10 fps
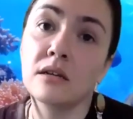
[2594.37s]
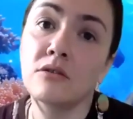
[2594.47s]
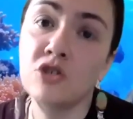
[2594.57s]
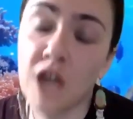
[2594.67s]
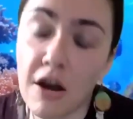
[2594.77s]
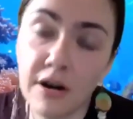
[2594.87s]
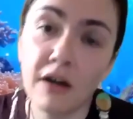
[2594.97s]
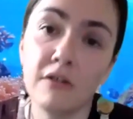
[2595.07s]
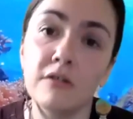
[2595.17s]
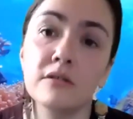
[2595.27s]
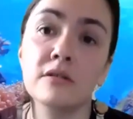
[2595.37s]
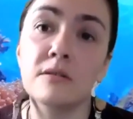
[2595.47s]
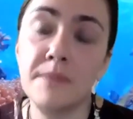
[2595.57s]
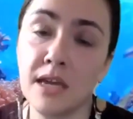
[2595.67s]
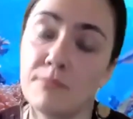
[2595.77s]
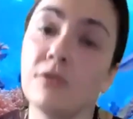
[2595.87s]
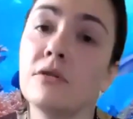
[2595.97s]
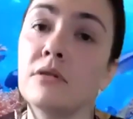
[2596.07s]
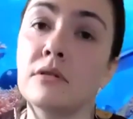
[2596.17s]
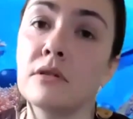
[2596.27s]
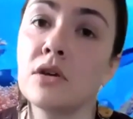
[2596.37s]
shout out to the people